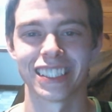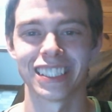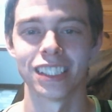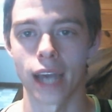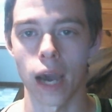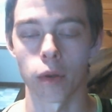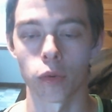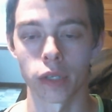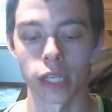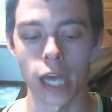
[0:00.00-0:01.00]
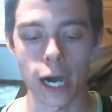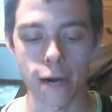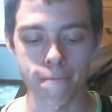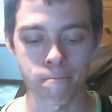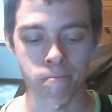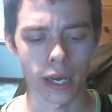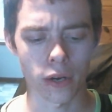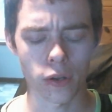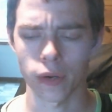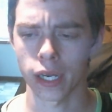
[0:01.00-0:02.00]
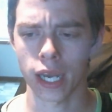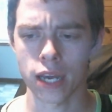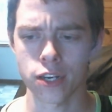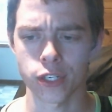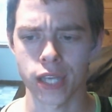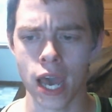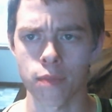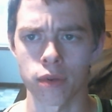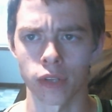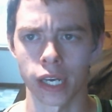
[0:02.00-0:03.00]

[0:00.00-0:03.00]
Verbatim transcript: Hmm, nah, but really, um, I don't know, it kind of just happened.